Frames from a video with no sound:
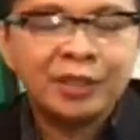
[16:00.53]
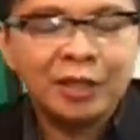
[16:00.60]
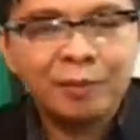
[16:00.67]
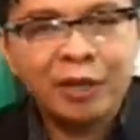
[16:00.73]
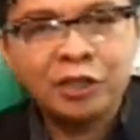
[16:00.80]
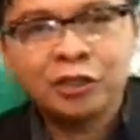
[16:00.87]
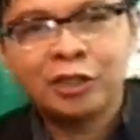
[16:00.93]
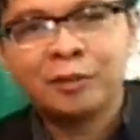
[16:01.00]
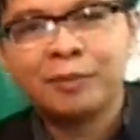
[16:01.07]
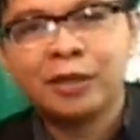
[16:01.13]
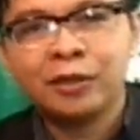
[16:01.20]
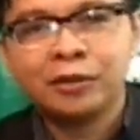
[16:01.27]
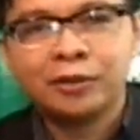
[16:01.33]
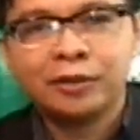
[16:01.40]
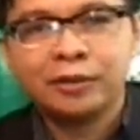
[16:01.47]
he mentioned
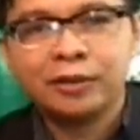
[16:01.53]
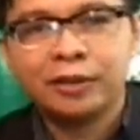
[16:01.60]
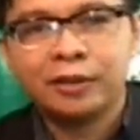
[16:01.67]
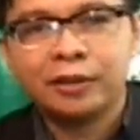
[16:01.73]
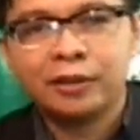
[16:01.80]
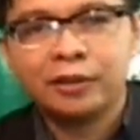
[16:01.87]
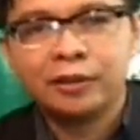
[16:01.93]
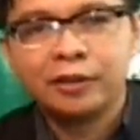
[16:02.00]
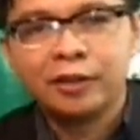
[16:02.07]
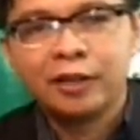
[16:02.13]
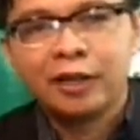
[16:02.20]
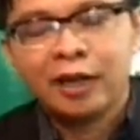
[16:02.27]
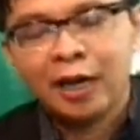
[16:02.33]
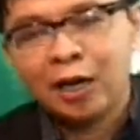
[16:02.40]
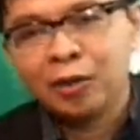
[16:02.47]
about
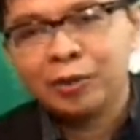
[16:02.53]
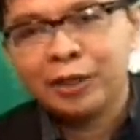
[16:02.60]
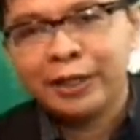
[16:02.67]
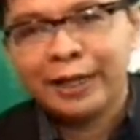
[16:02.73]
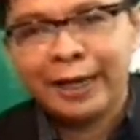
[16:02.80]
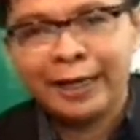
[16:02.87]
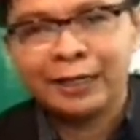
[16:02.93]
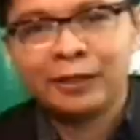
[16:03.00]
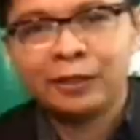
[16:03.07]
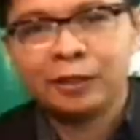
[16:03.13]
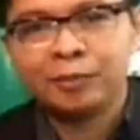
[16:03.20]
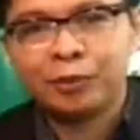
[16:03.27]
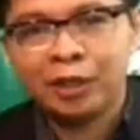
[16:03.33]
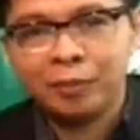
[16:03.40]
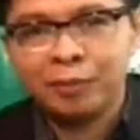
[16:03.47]
how they handle
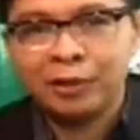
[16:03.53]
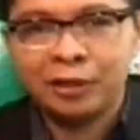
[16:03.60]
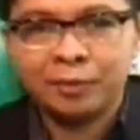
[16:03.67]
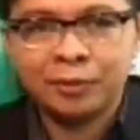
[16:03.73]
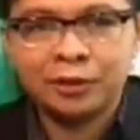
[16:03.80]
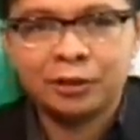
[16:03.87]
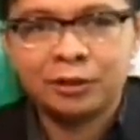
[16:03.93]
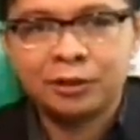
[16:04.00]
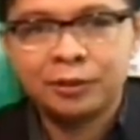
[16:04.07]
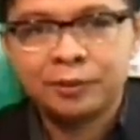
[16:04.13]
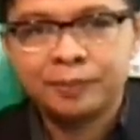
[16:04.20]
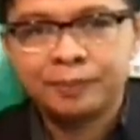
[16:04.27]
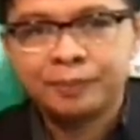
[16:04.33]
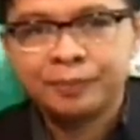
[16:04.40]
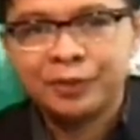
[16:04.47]
problems
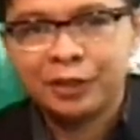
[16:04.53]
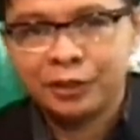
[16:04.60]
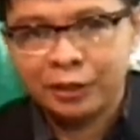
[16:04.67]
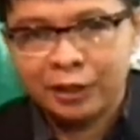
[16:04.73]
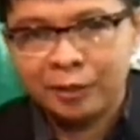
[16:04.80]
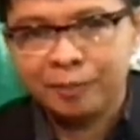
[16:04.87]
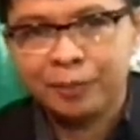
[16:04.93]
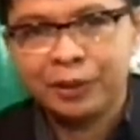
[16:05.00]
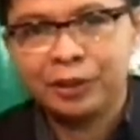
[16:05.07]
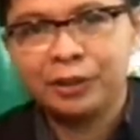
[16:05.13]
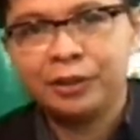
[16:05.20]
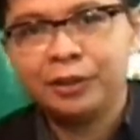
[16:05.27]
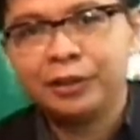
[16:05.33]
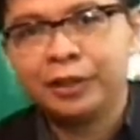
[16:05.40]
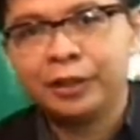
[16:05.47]
in the
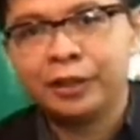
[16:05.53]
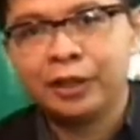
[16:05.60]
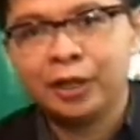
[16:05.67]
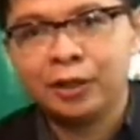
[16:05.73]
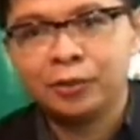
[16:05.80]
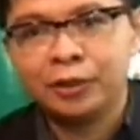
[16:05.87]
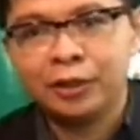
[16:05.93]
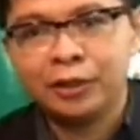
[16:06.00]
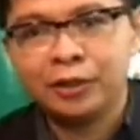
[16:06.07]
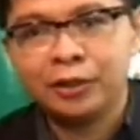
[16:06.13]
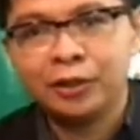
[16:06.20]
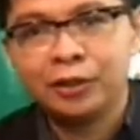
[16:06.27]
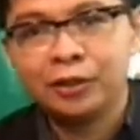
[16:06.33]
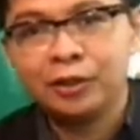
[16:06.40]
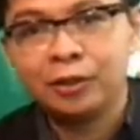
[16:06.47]
company and how they
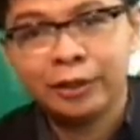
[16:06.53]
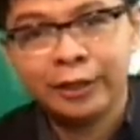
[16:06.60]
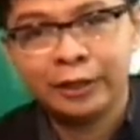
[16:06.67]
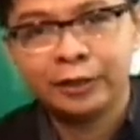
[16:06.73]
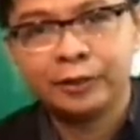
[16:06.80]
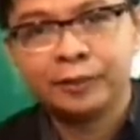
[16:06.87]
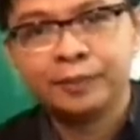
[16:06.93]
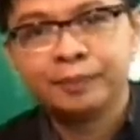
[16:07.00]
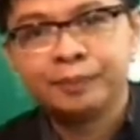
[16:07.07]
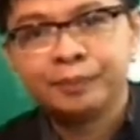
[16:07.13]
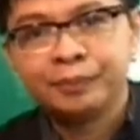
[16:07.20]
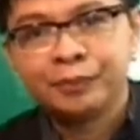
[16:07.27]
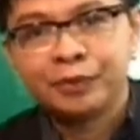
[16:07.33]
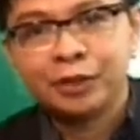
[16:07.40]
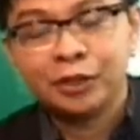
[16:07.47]
look at
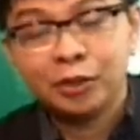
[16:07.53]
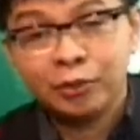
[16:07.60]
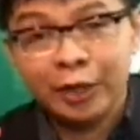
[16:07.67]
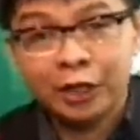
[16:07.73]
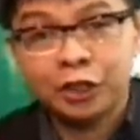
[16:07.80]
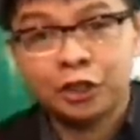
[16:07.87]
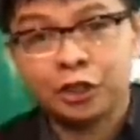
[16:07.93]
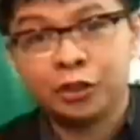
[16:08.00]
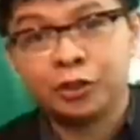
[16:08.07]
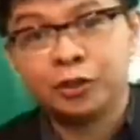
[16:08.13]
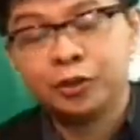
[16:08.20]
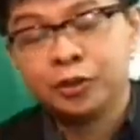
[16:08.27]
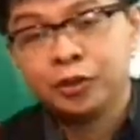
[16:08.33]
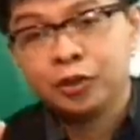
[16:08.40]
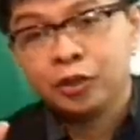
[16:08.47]
the direction
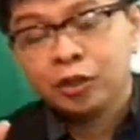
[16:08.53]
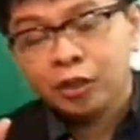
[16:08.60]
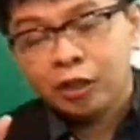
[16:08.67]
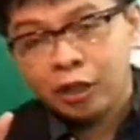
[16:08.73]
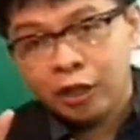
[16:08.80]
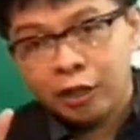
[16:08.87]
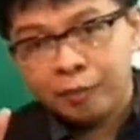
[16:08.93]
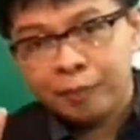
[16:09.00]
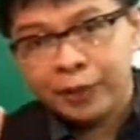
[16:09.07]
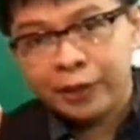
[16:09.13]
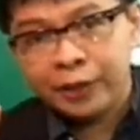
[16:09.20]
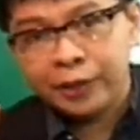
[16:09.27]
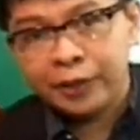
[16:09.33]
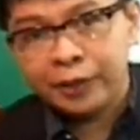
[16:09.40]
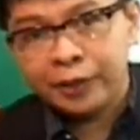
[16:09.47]
of
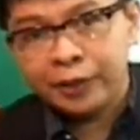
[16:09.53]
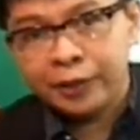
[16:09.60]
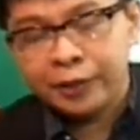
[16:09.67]
a...